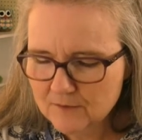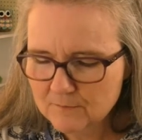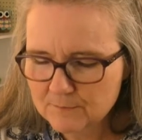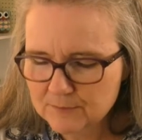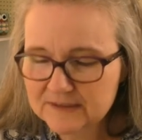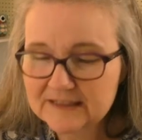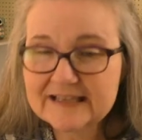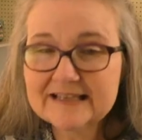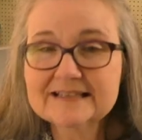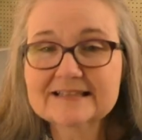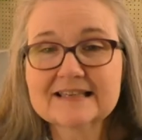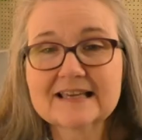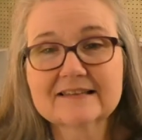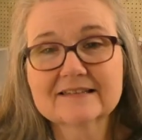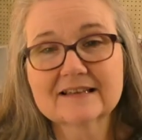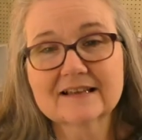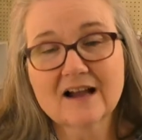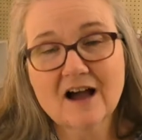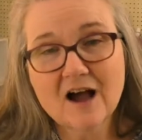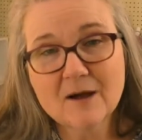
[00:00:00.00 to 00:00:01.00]
please in
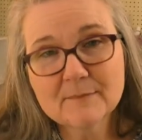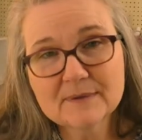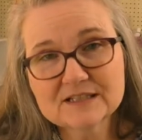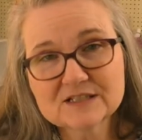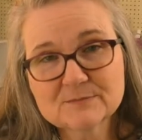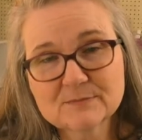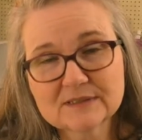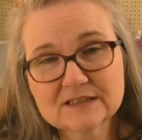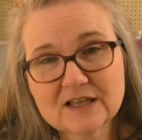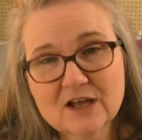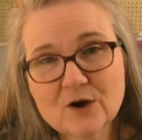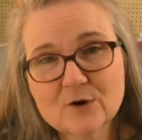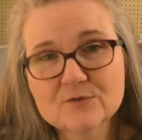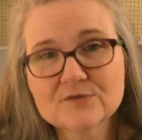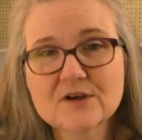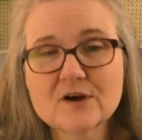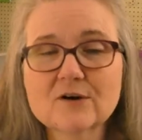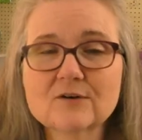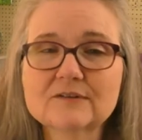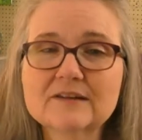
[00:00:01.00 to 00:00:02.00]
the comments below
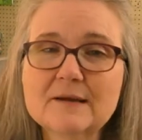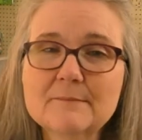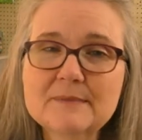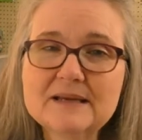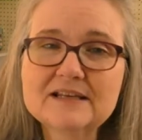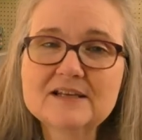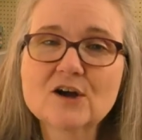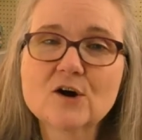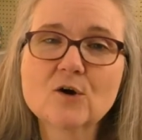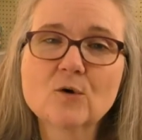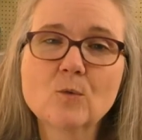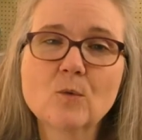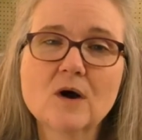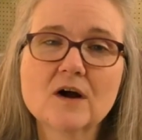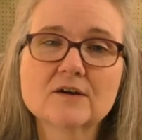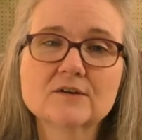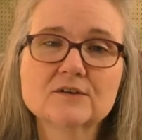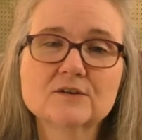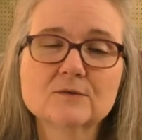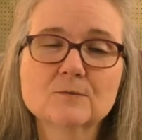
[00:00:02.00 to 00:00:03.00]
though let me know what
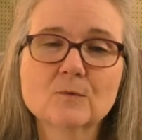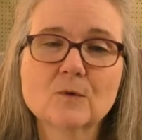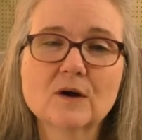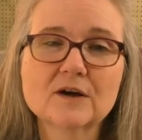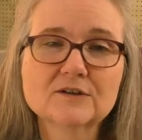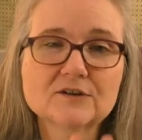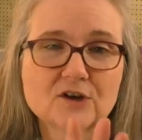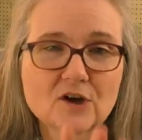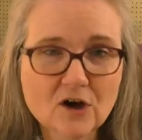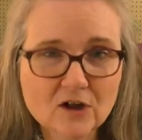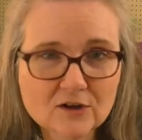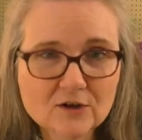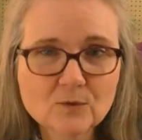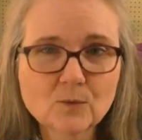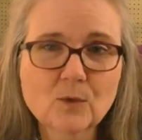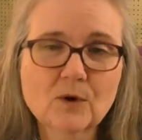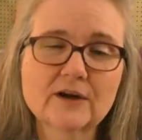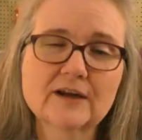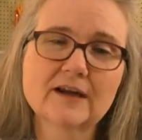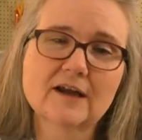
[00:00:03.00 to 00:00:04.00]
what y'all are
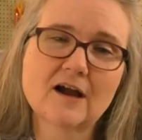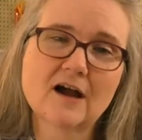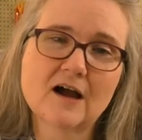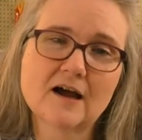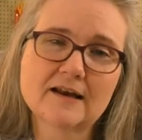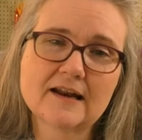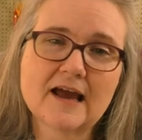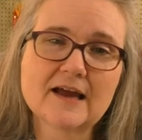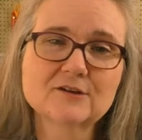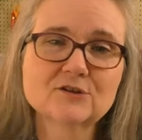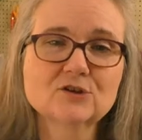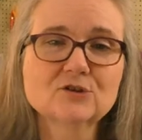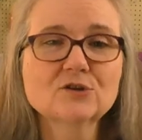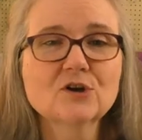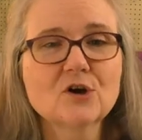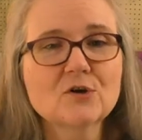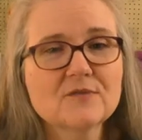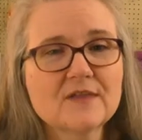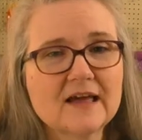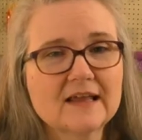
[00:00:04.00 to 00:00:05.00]
working on i do
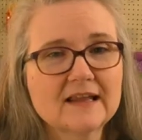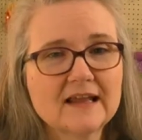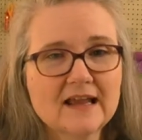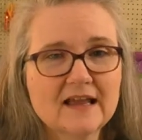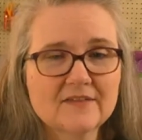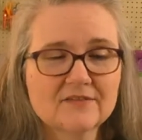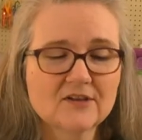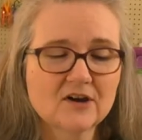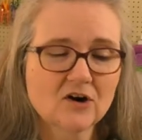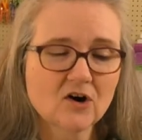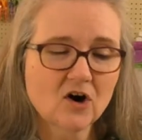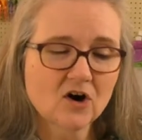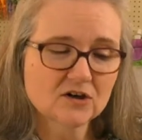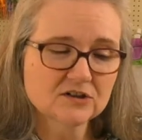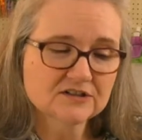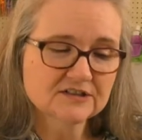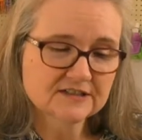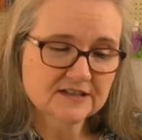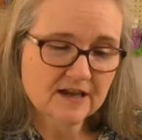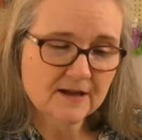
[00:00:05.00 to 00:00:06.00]
know that there are
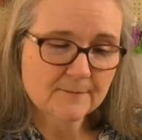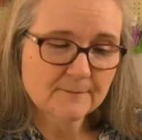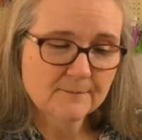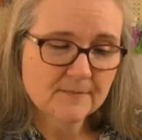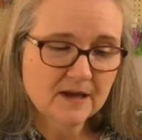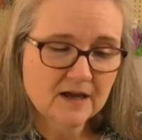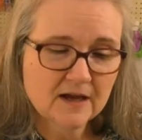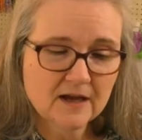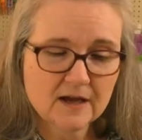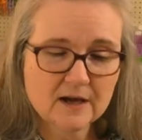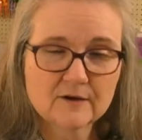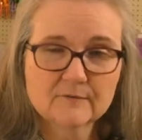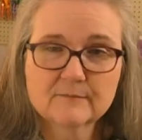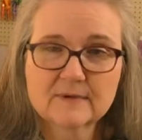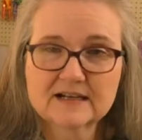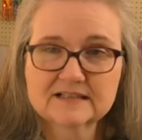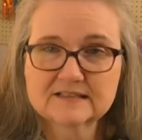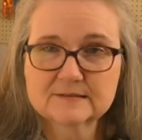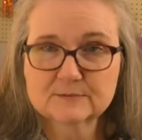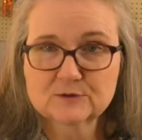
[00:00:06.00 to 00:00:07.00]
some of
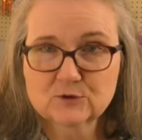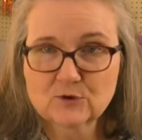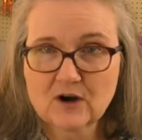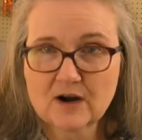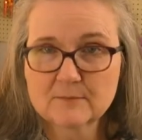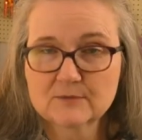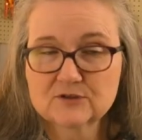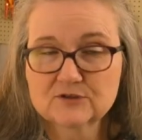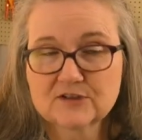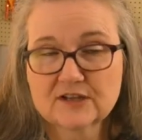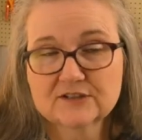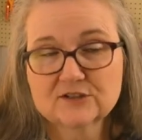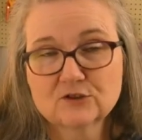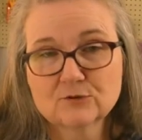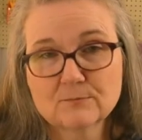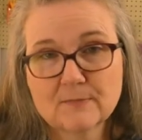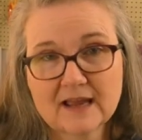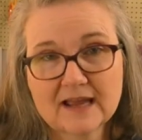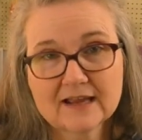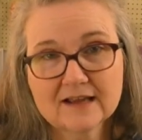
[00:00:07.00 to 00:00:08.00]
my subscribers that do
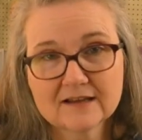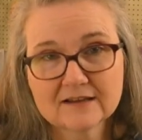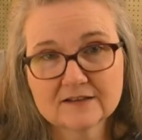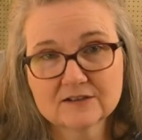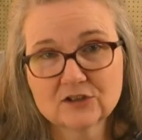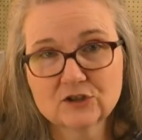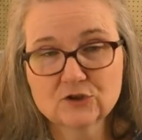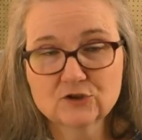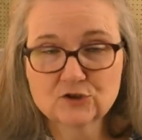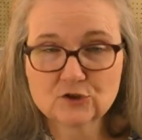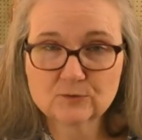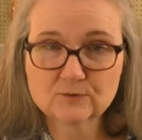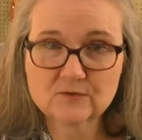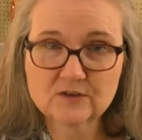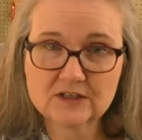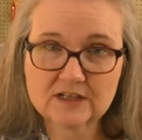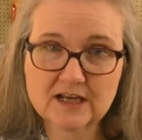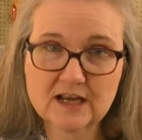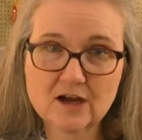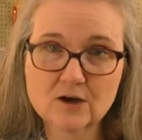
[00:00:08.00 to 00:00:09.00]
make youtube
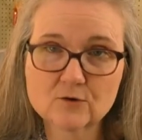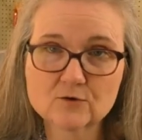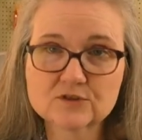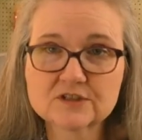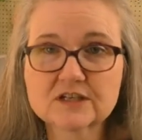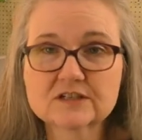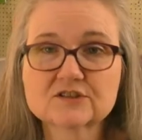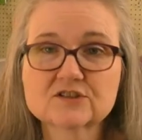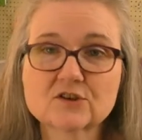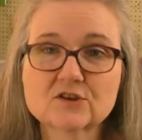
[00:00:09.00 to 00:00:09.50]
videos and